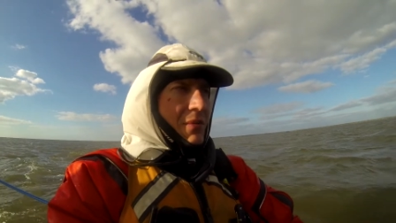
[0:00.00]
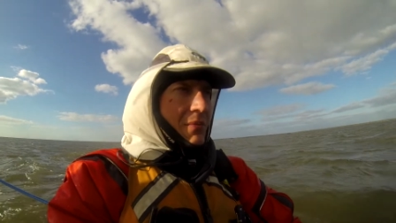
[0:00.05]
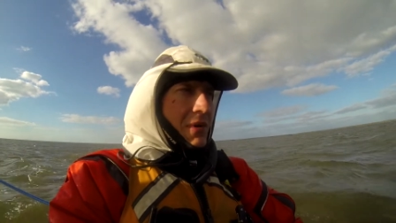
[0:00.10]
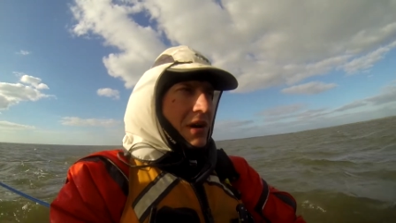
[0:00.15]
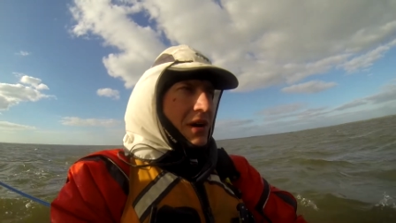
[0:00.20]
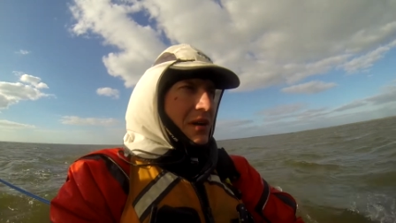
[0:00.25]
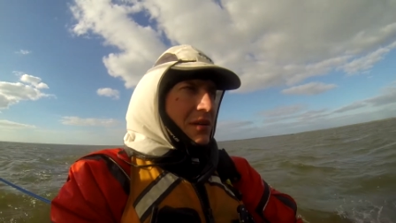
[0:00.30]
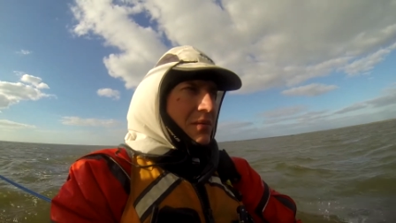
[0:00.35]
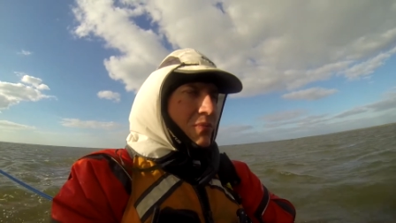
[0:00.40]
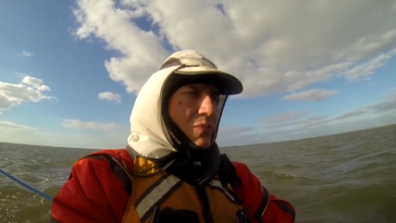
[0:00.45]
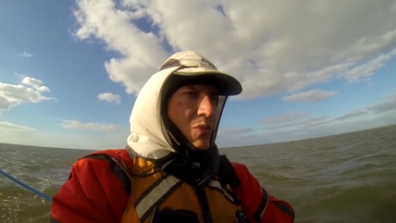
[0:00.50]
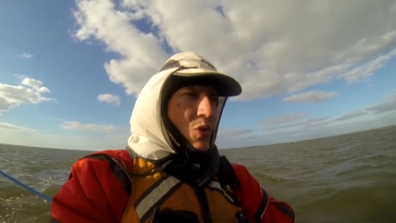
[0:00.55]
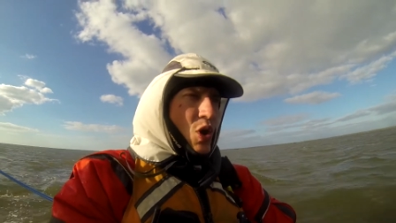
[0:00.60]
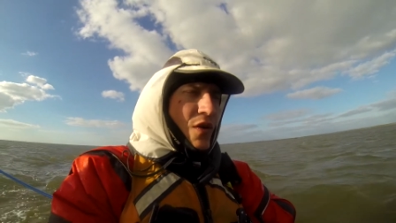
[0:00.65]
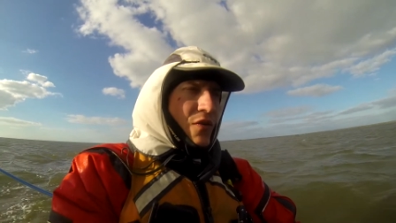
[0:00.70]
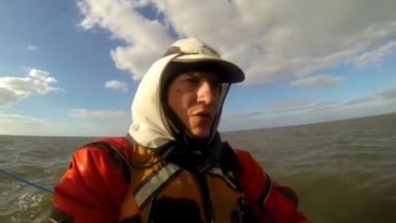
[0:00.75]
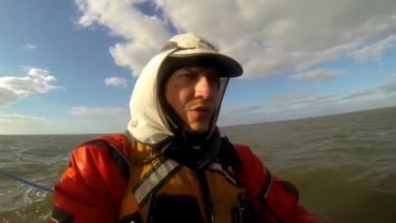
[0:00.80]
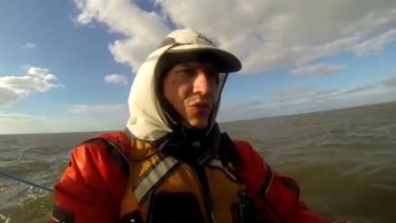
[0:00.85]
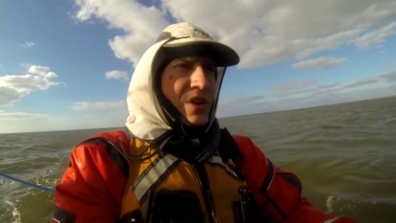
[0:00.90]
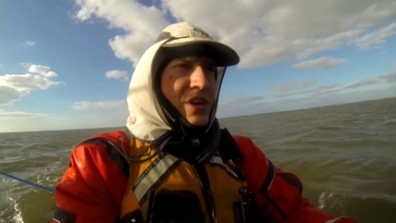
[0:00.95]
on more
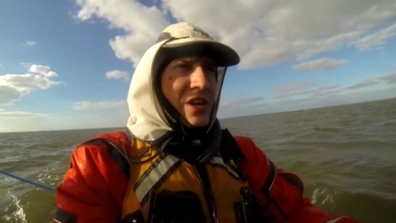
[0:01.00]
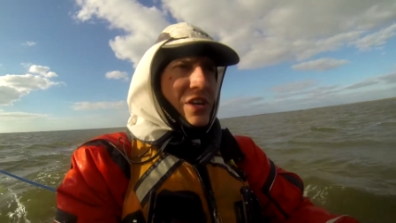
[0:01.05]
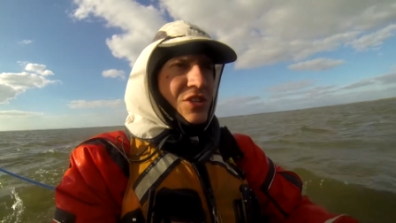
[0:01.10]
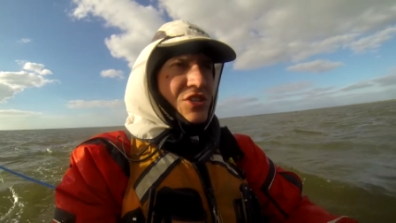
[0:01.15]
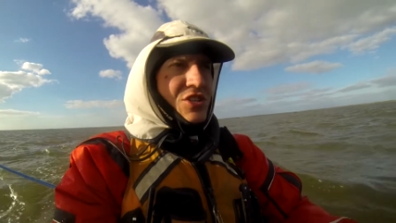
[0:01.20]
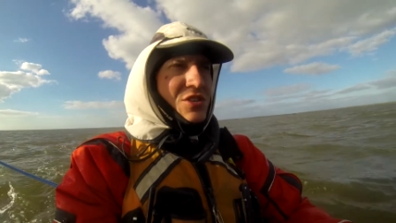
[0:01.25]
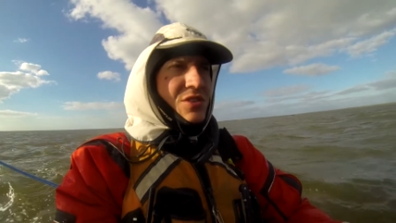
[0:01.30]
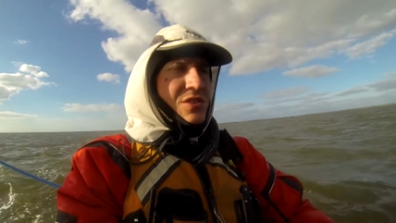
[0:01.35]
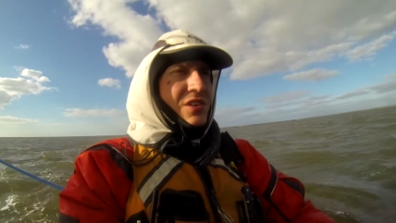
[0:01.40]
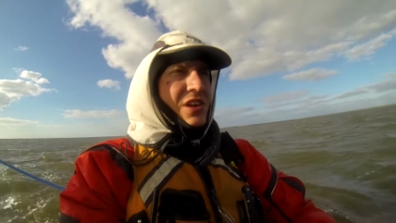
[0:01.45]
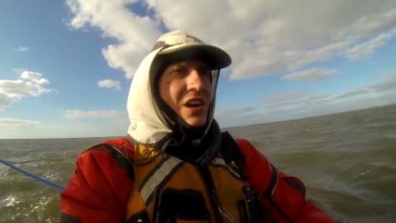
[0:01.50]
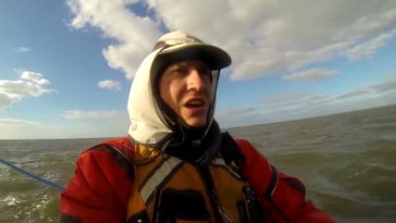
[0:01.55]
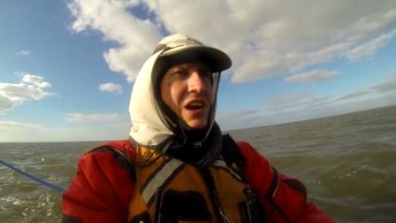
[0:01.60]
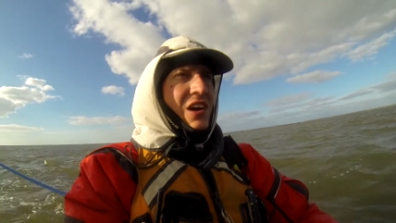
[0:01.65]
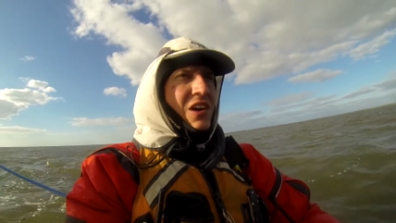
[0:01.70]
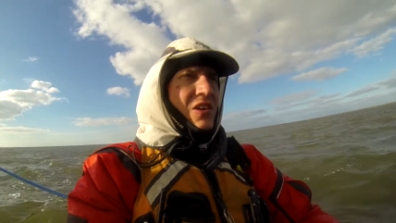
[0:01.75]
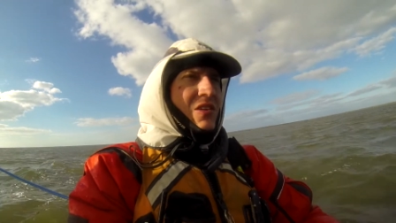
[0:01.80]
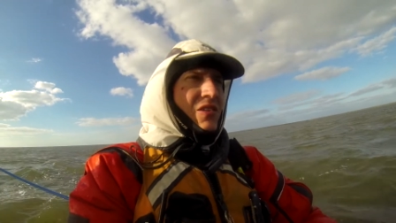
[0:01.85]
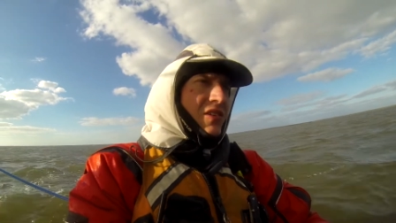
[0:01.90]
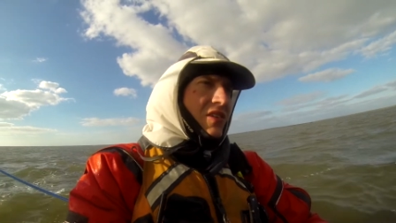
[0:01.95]
of a reach
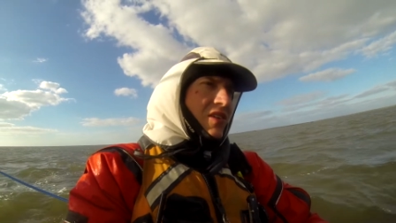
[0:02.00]
now,